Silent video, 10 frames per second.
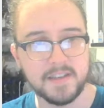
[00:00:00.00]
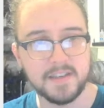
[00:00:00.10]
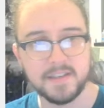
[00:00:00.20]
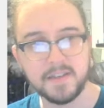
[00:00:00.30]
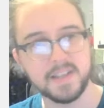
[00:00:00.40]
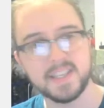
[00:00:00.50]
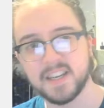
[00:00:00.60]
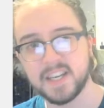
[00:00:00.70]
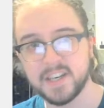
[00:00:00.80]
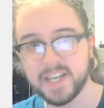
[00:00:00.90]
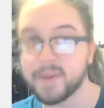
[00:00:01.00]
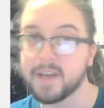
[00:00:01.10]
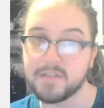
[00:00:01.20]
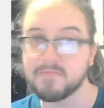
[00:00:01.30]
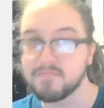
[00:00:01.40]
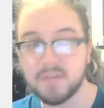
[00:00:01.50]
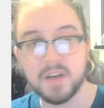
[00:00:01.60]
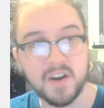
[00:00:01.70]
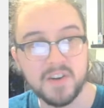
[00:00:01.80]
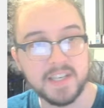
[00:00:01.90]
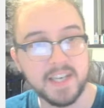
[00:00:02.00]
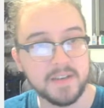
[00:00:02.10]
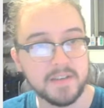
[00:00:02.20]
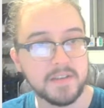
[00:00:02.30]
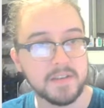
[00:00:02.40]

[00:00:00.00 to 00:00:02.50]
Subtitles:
delete down here. Now we have a hard encounter.